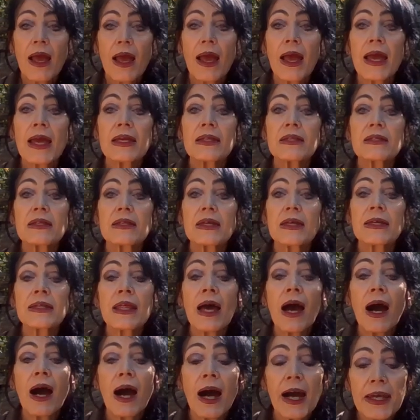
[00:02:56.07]
And in
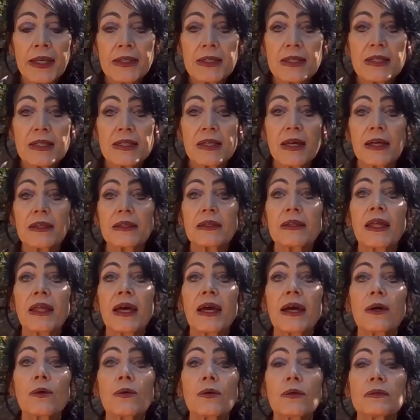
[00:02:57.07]
hindsight
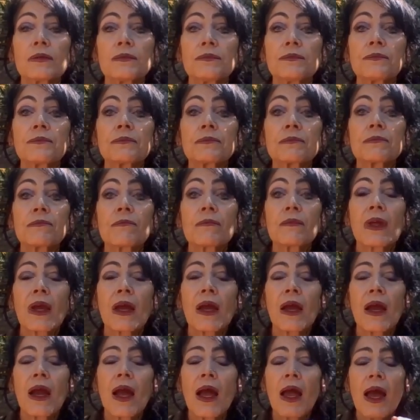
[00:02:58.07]
now,
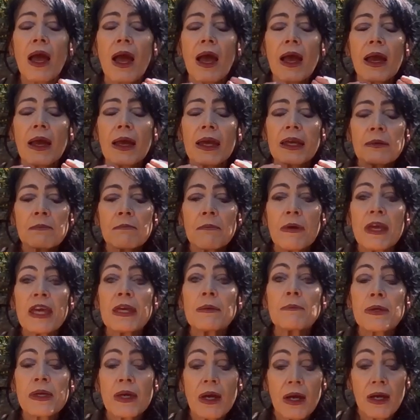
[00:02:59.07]
it
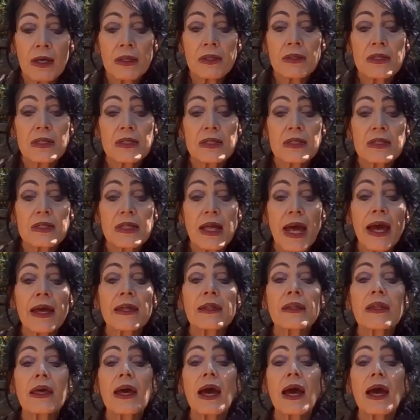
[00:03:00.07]
made me understand